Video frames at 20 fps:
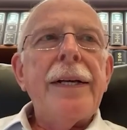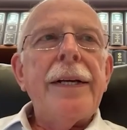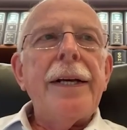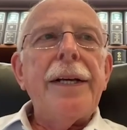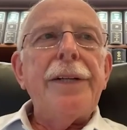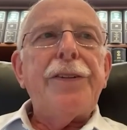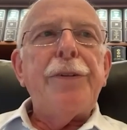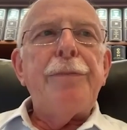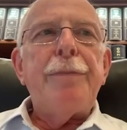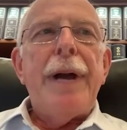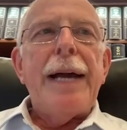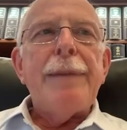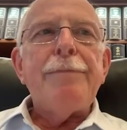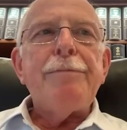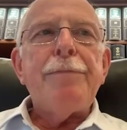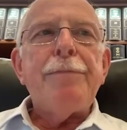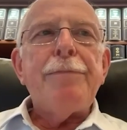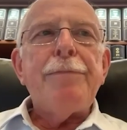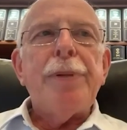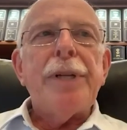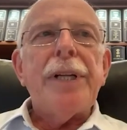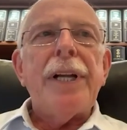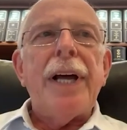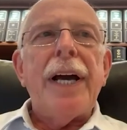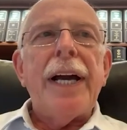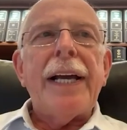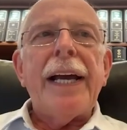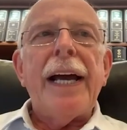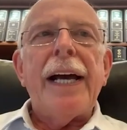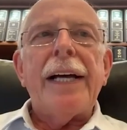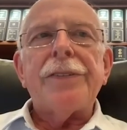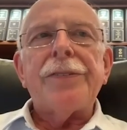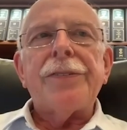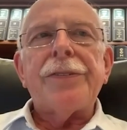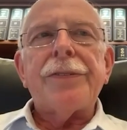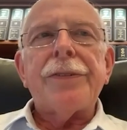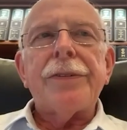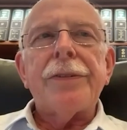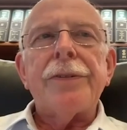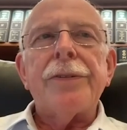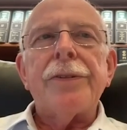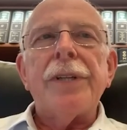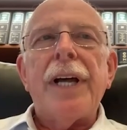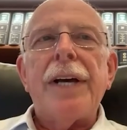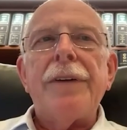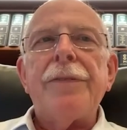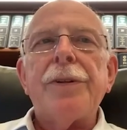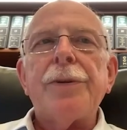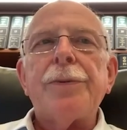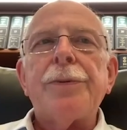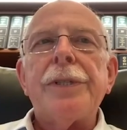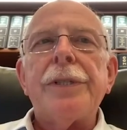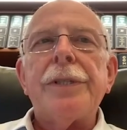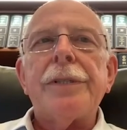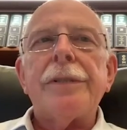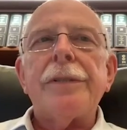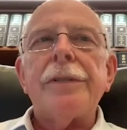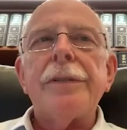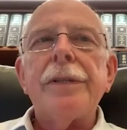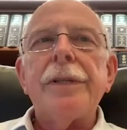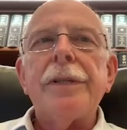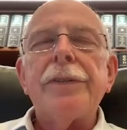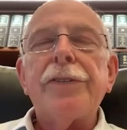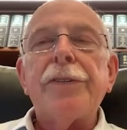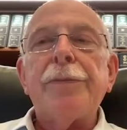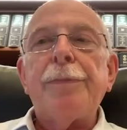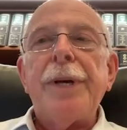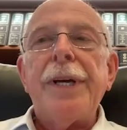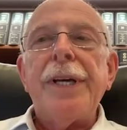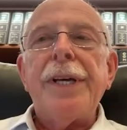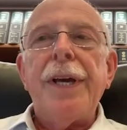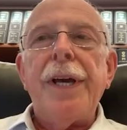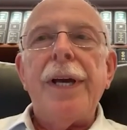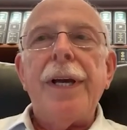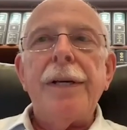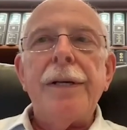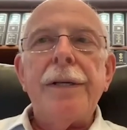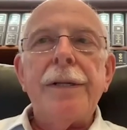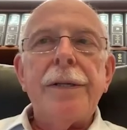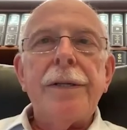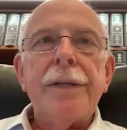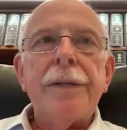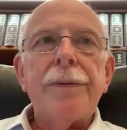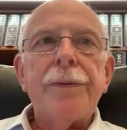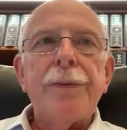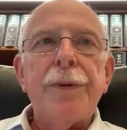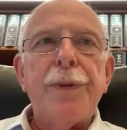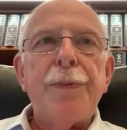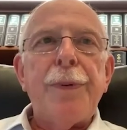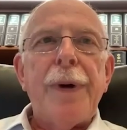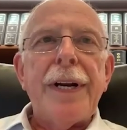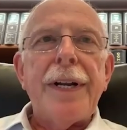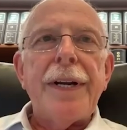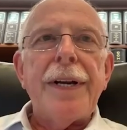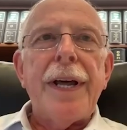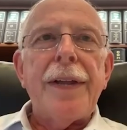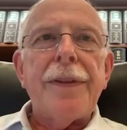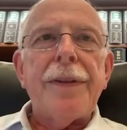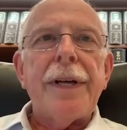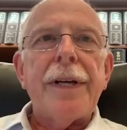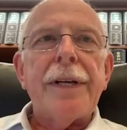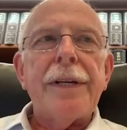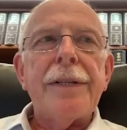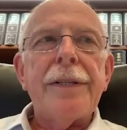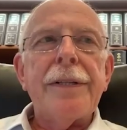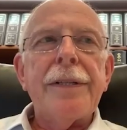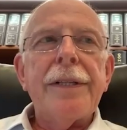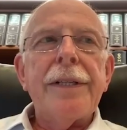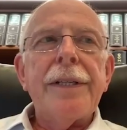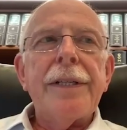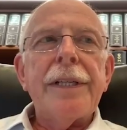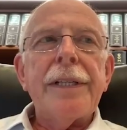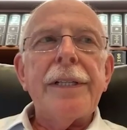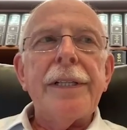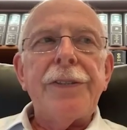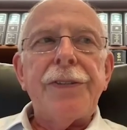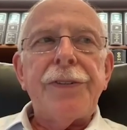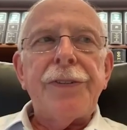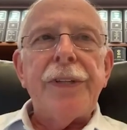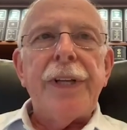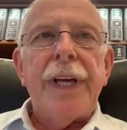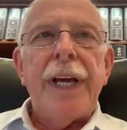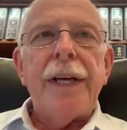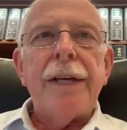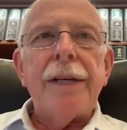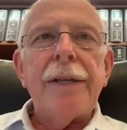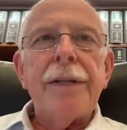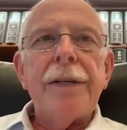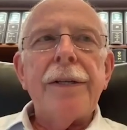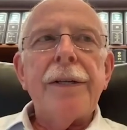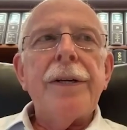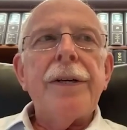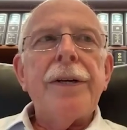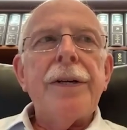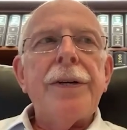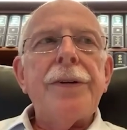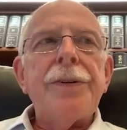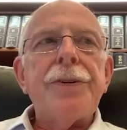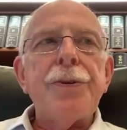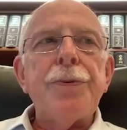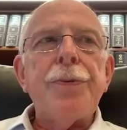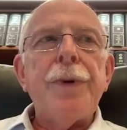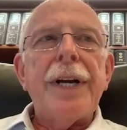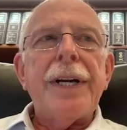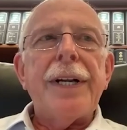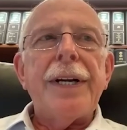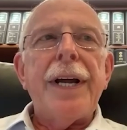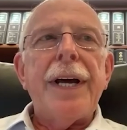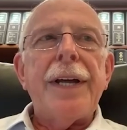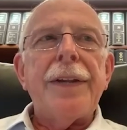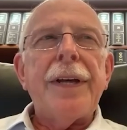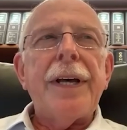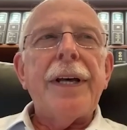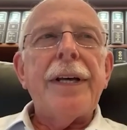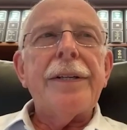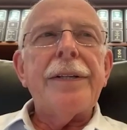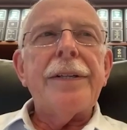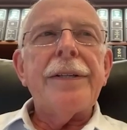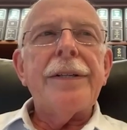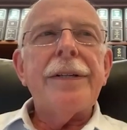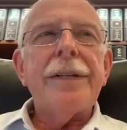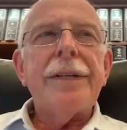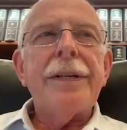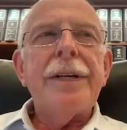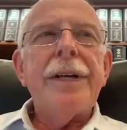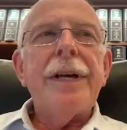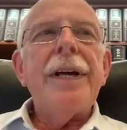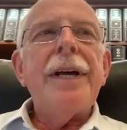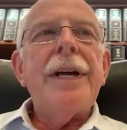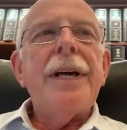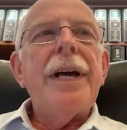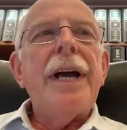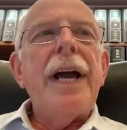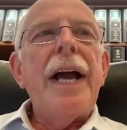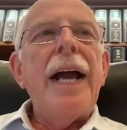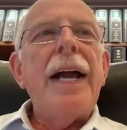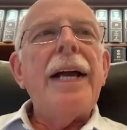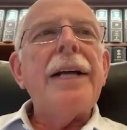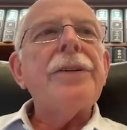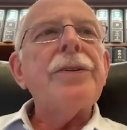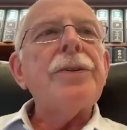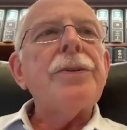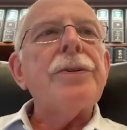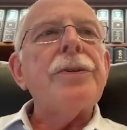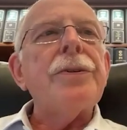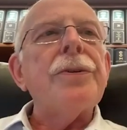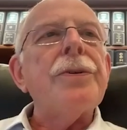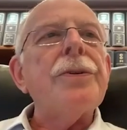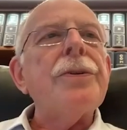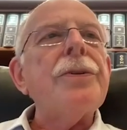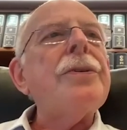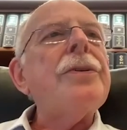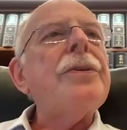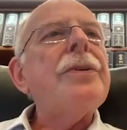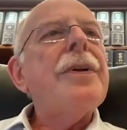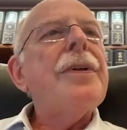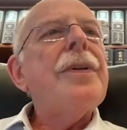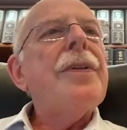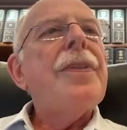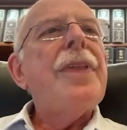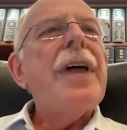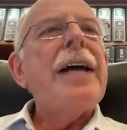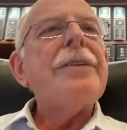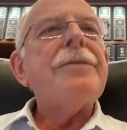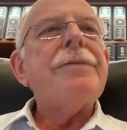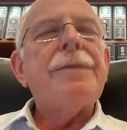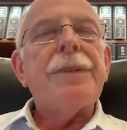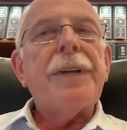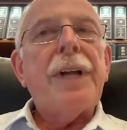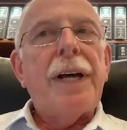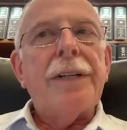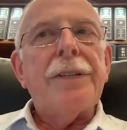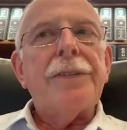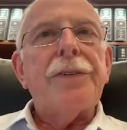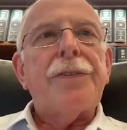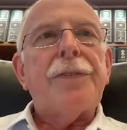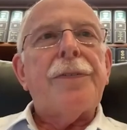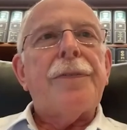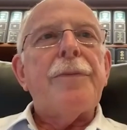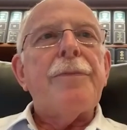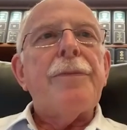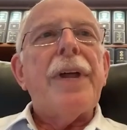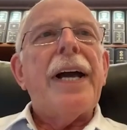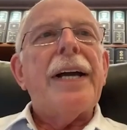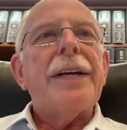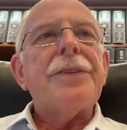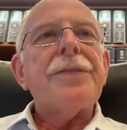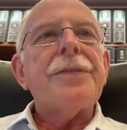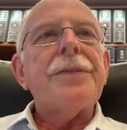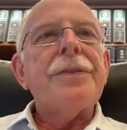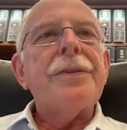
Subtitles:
It's about people like us all over the world speaking with one another, listening to one another, and all that flows from that,